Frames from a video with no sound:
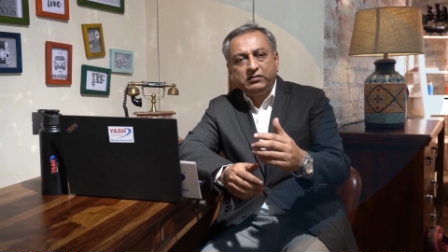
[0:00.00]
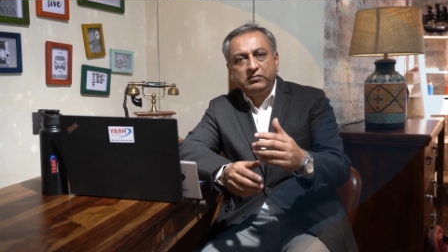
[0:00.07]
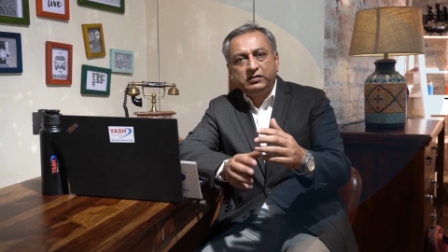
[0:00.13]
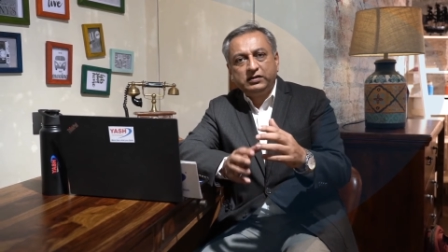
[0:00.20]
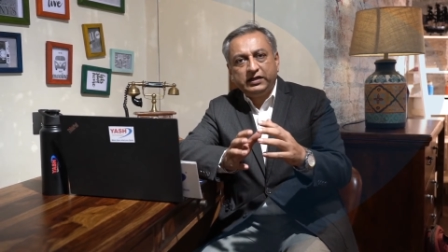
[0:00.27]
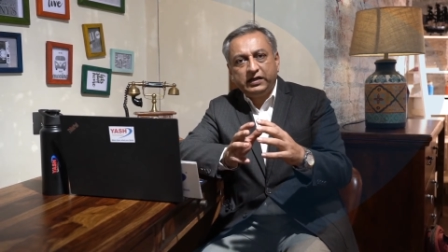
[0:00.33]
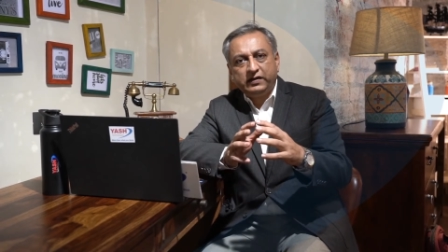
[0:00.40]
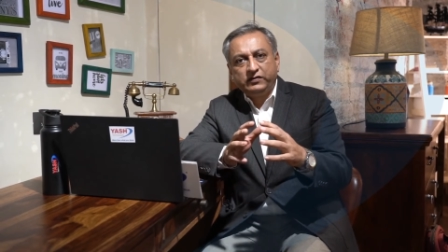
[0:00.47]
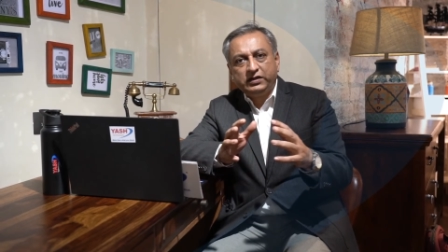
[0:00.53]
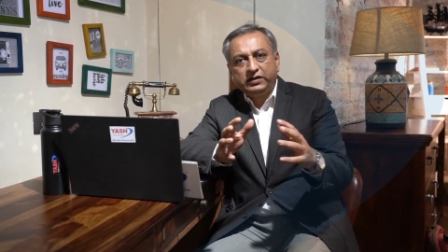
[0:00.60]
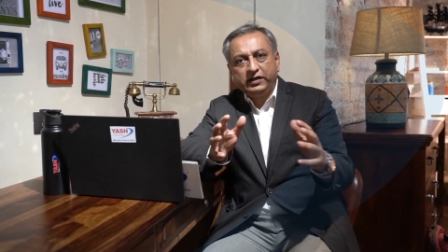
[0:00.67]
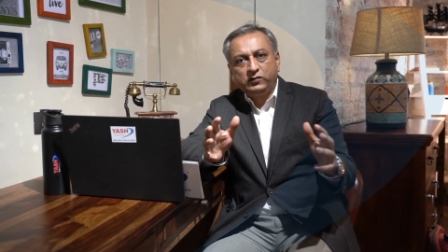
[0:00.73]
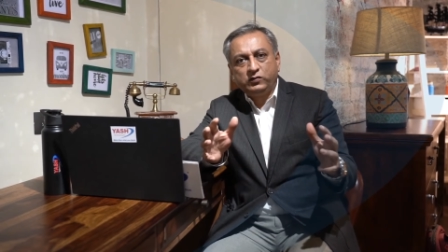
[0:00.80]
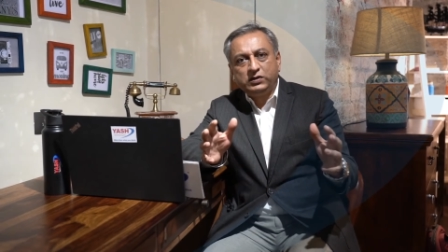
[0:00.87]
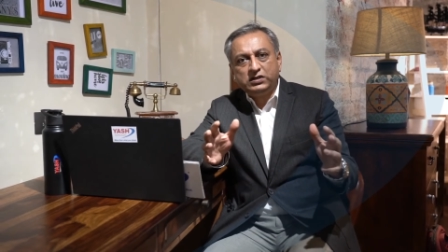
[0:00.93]
They have their
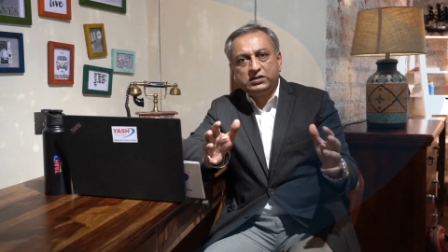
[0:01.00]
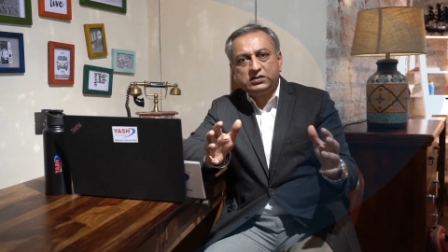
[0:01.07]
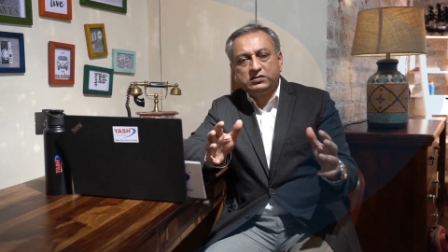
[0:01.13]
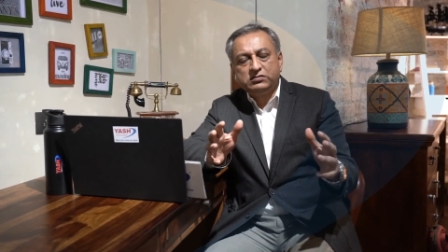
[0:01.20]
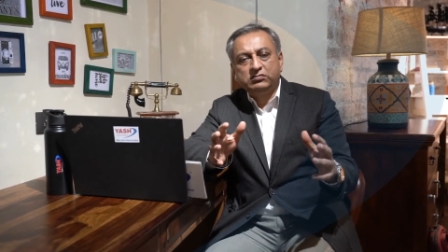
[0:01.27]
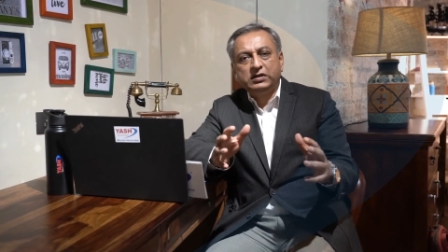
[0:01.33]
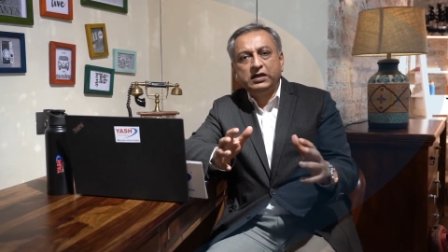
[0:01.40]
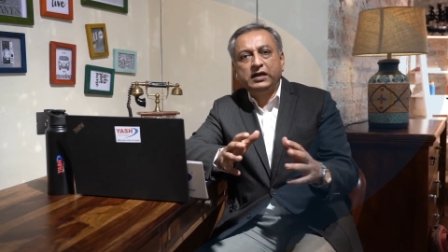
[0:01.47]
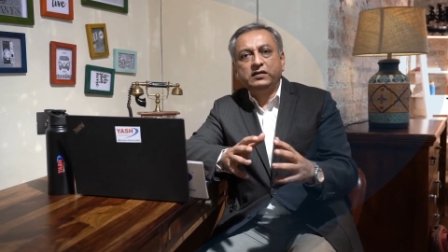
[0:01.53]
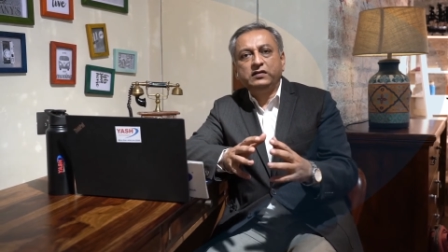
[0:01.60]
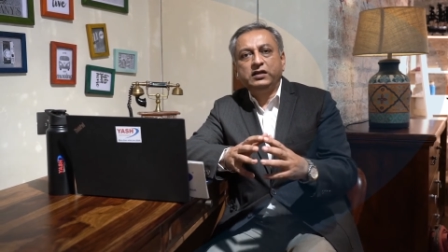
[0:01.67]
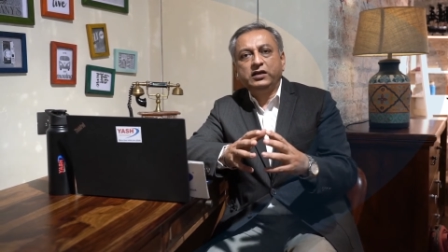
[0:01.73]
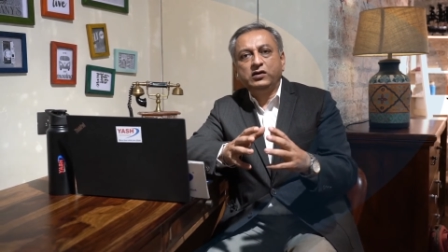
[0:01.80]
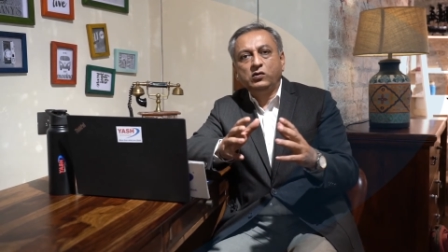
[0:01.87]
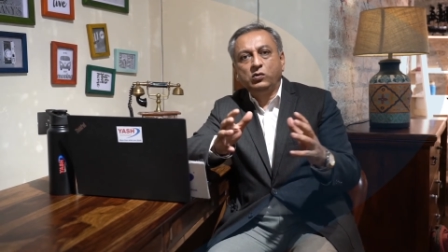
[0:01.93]
networks and
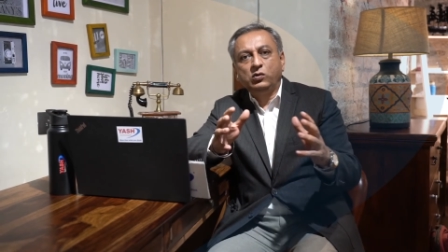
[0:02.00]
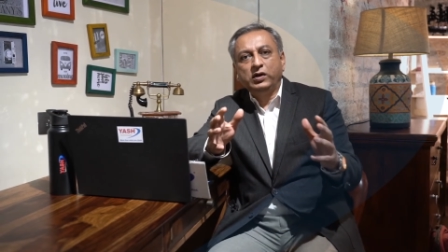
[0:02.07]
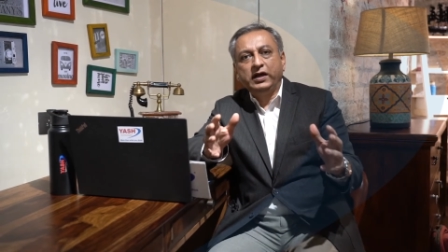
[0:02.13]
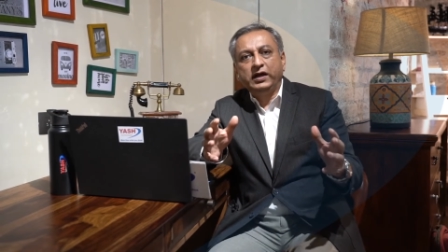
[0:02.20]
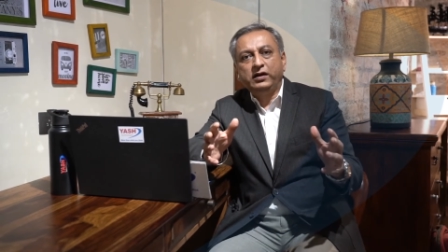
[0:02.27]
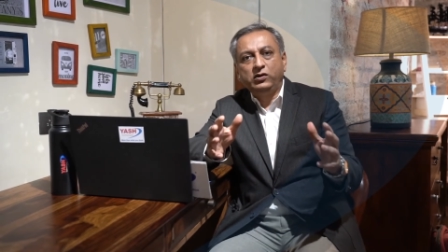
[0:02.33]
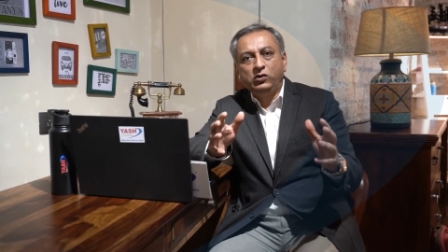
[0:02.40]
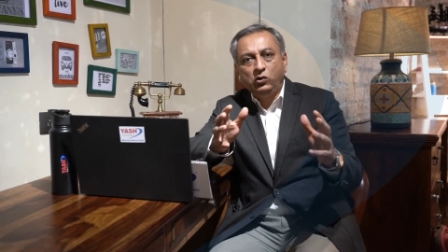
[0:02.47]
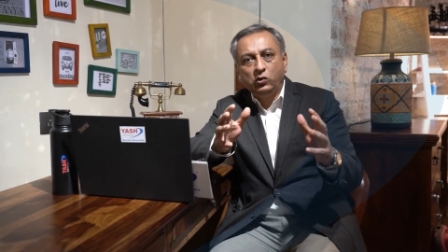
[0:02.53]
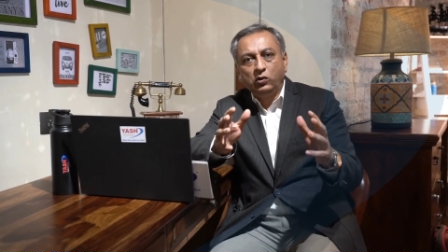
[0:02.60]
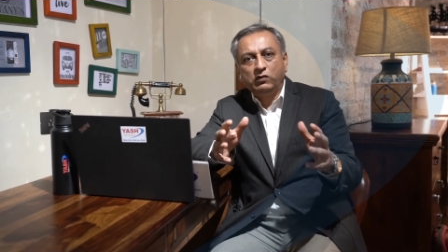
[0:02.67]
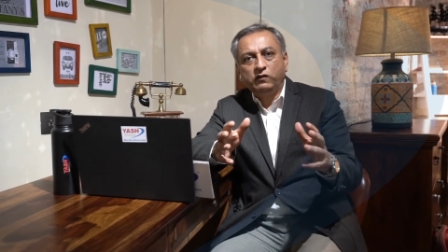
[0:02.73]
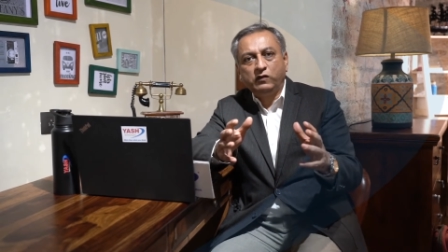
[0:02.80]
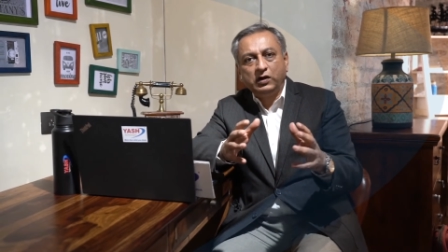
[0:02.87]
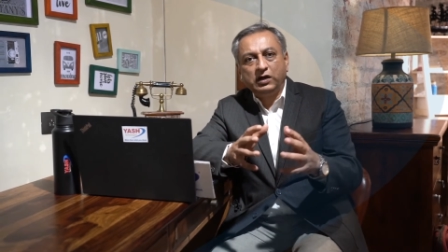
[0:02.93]
they go and look
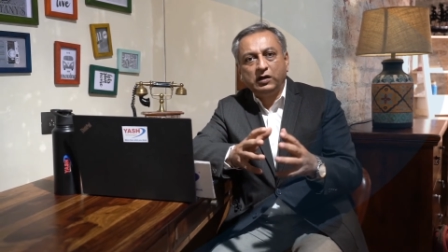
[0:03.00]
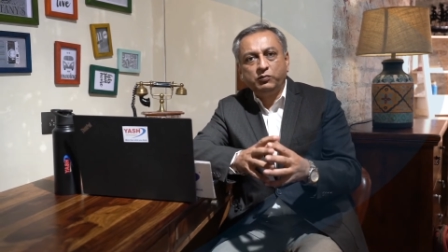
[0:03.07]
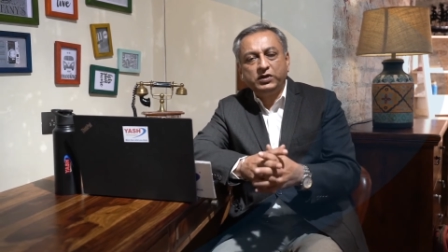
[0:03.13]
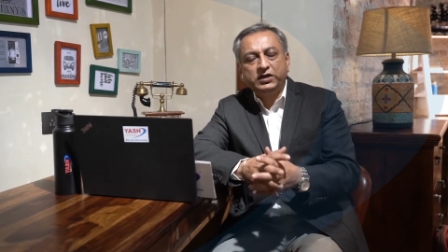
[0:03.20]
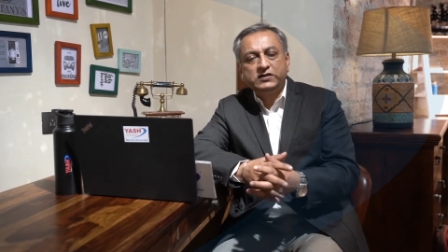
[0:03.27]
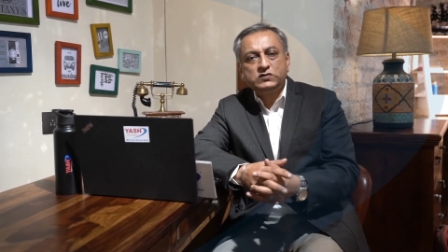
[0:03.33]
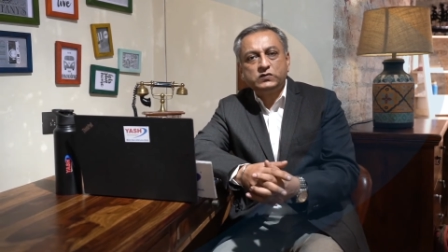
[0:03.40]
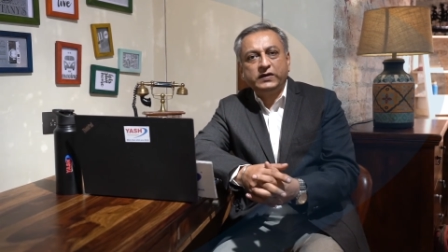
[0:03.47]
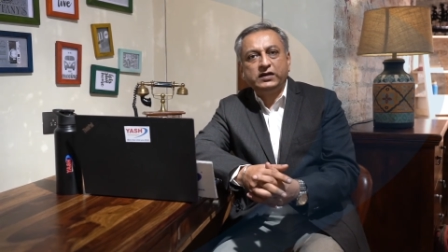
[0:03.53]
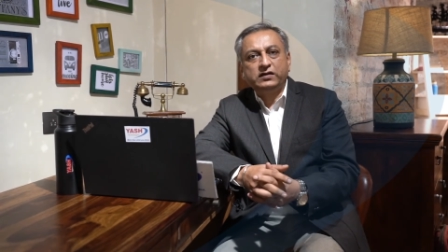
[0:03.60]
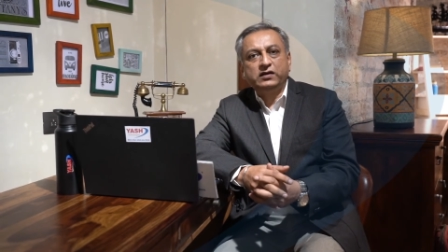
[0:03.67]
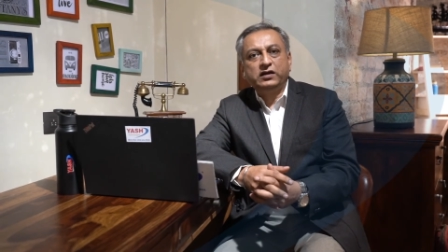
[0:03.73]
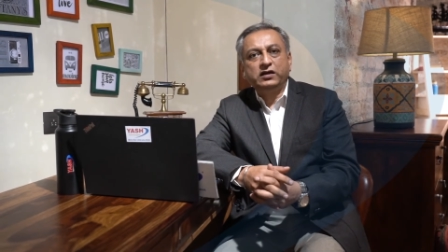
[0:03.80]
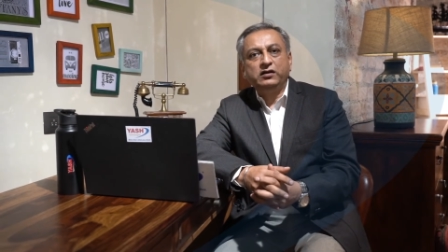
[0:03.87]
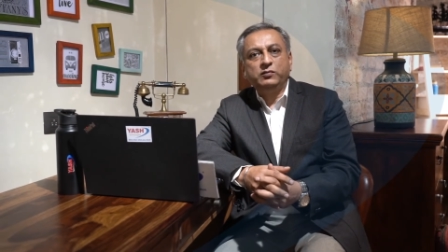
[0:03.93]
for companies where they
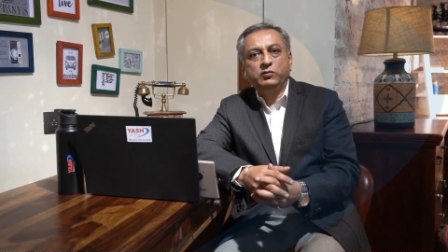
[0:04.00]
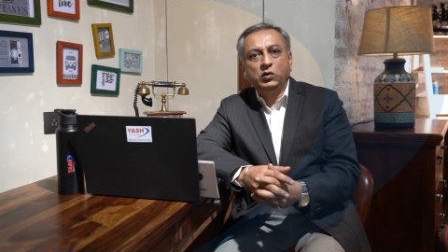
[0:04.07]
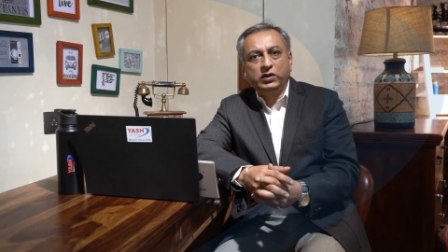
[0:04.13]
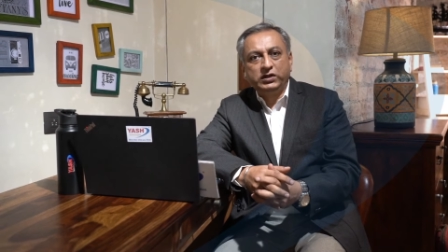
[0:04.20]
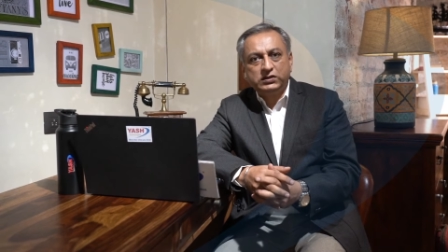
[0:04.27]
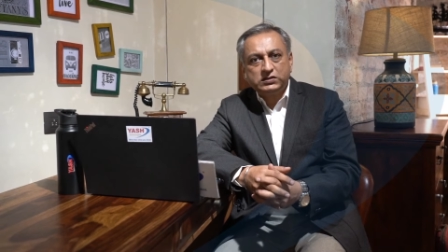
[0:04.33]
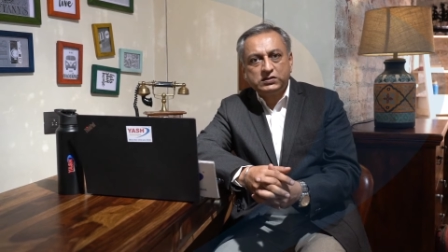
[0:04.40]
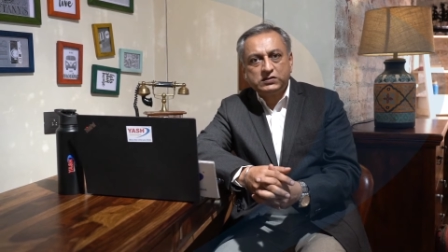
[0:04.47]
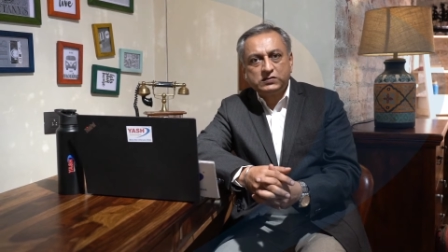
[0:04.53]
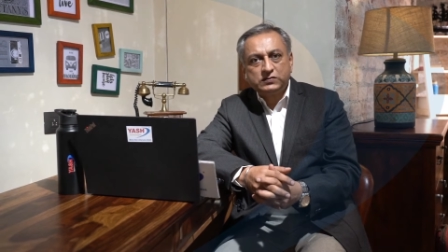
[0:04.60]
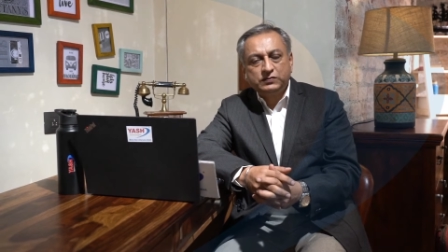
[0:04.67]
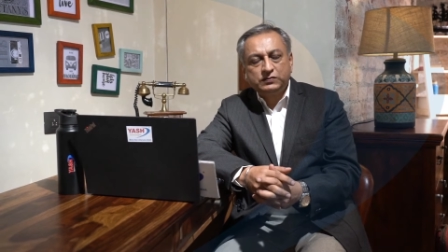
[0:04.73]
can deploy this.